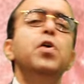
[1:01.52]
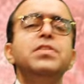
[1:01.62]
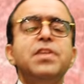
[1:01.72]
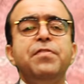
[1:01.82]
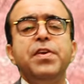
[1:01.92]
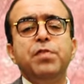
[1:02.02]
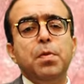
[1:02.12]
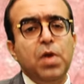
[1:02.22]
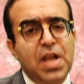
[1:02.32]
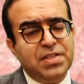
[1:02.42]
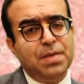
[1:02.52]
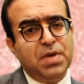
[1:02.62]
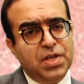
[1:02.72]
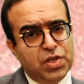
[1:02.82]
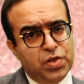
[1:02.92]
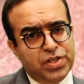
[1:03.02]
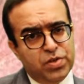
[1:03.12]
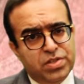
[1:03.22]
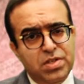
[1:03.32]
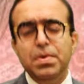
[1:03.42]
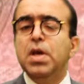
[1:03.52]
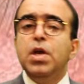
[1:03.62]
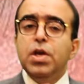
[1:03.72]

you are suffering from molluscum contagiosum,